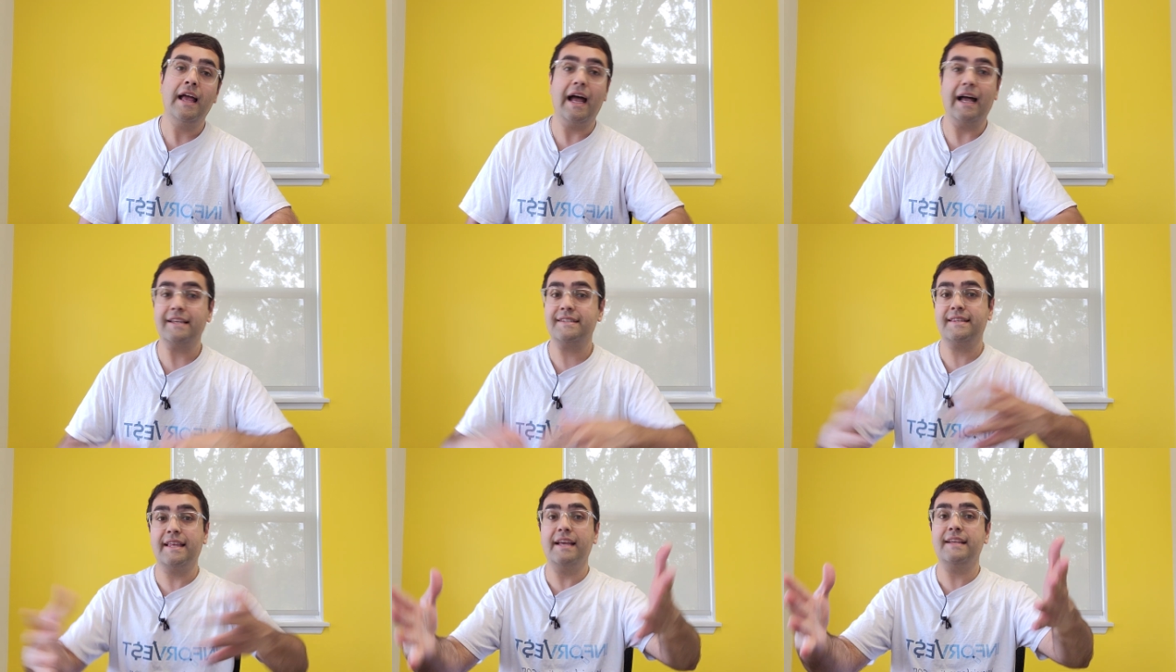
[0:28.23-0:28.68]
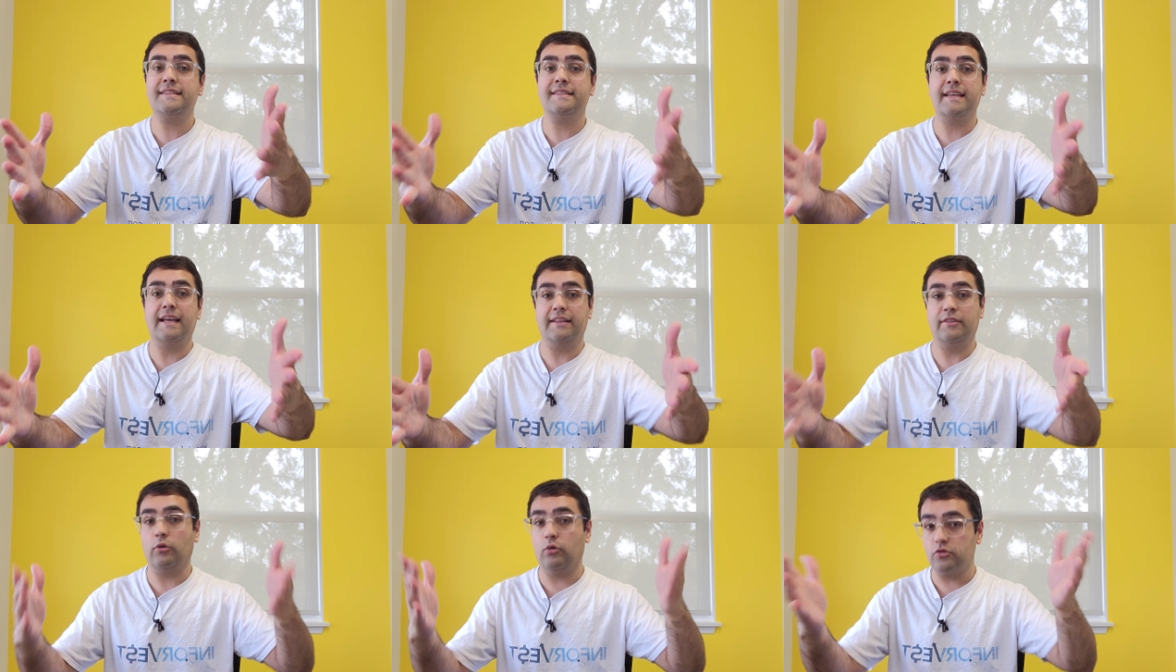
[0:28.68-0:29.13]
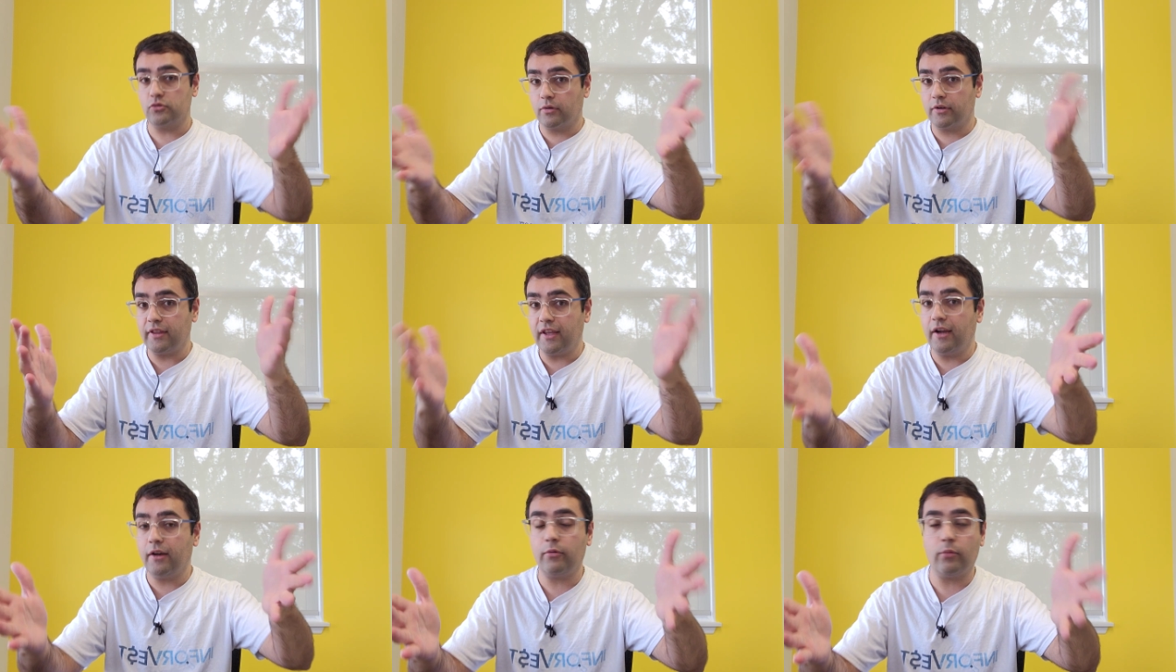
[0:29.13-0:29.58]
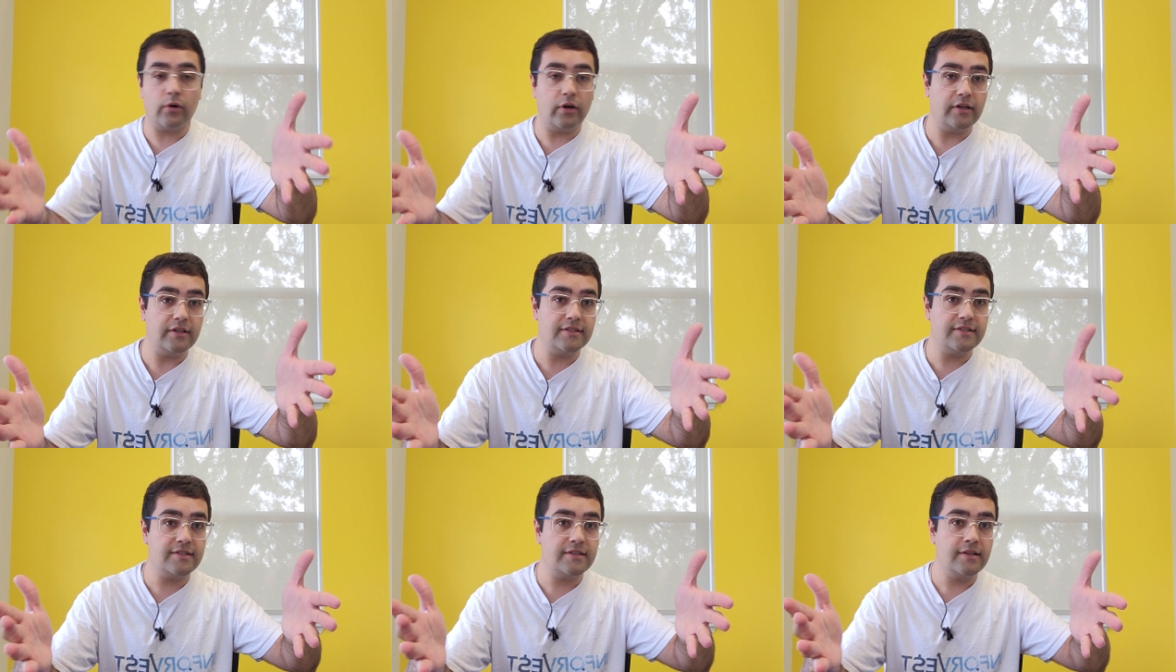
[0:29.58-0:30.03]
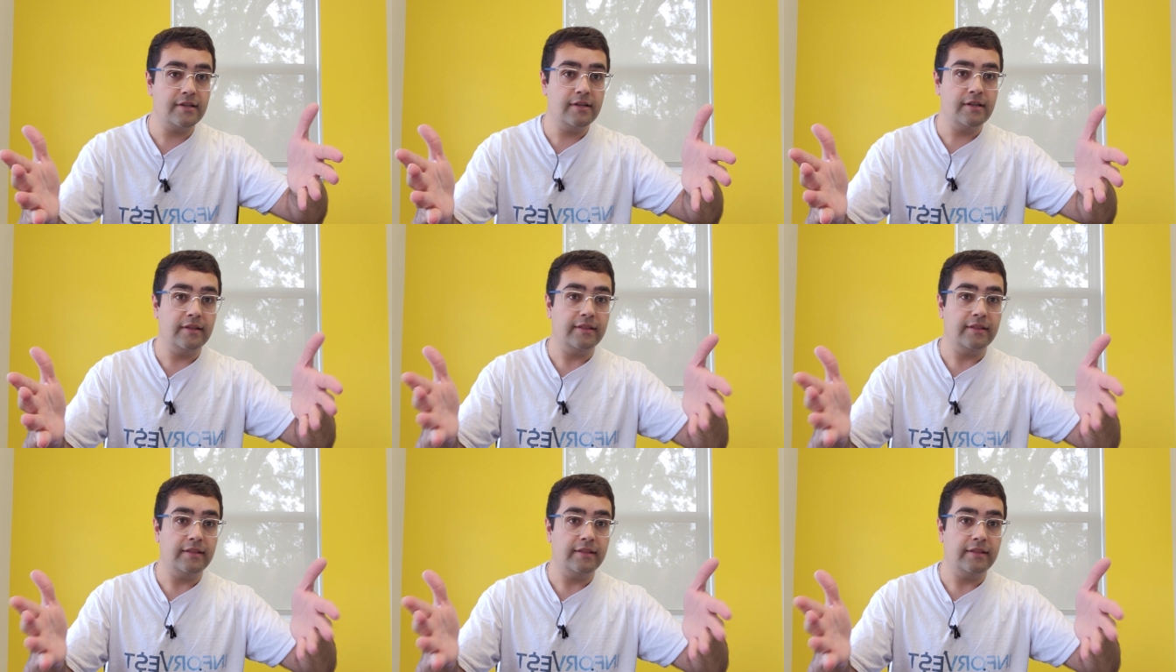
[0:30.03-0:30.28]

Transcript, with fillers: as they said. Those were their words.